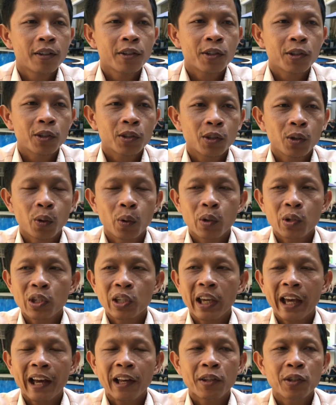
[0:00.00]
so
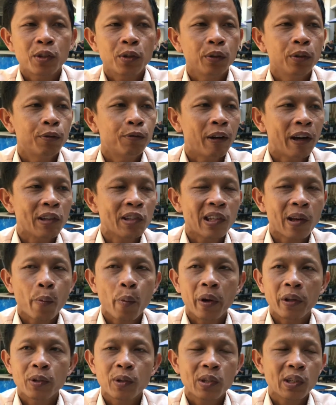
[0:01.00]
she has to find
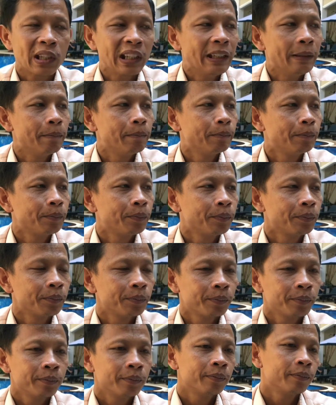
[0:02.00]
somewhere to sleep.
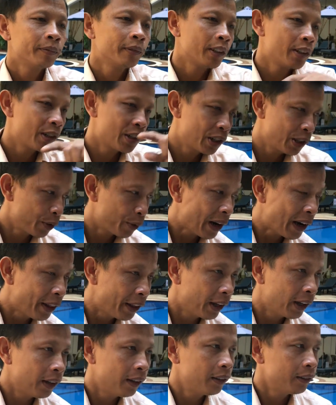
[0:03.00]
She ran
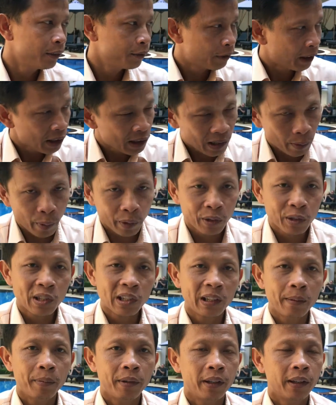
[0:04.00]
there, find somewhere to
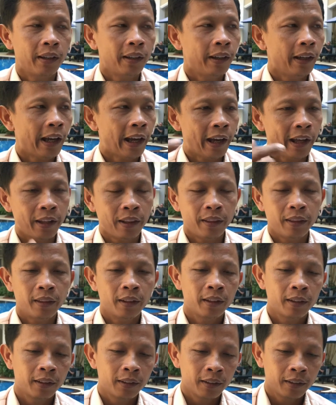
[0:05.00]
sleep there, and
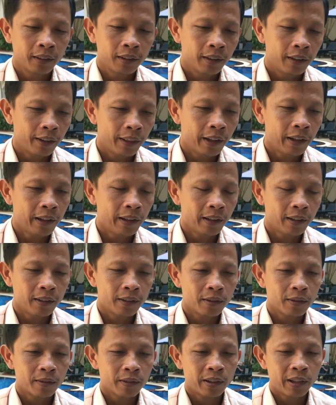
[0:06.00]
then the
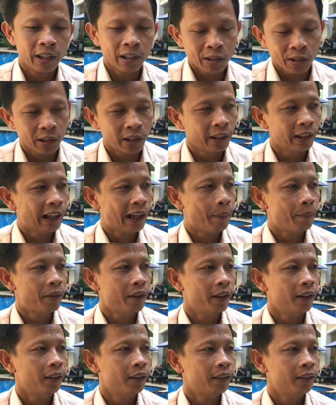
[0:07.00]
kids turn up
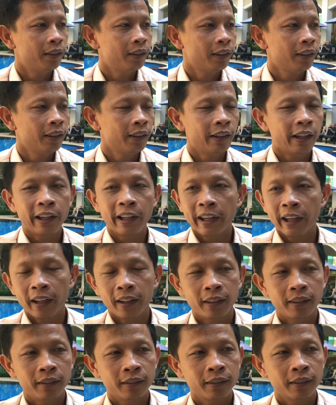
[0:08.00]
there.
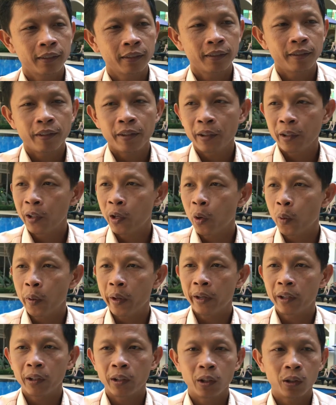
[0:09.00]
Again,
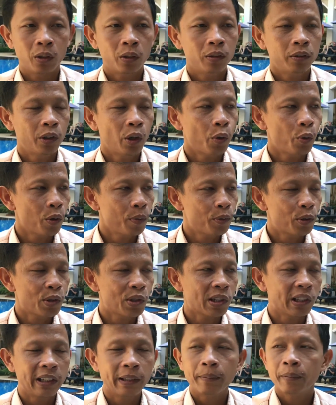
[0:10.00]
nowhere to go, no room to
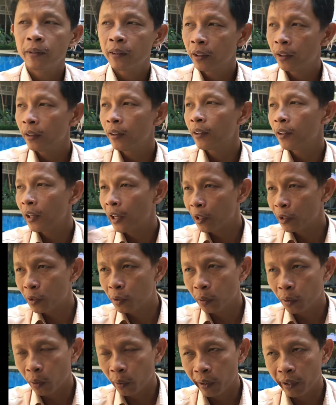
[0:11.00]
sleep, has
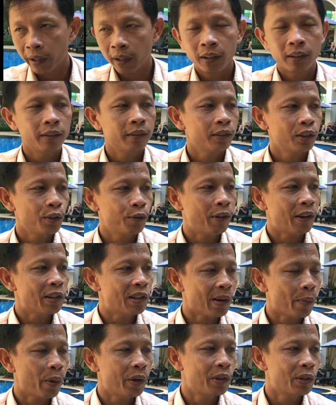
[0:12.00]
to go there to find
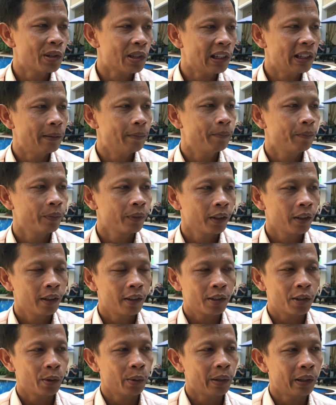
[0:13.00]
somewhere to sleep.
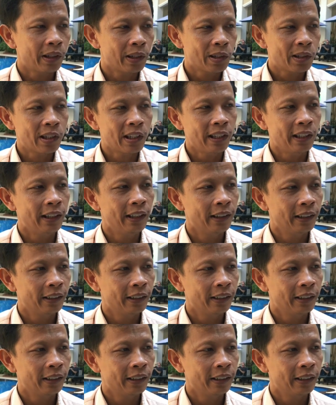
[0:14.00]
So you can see,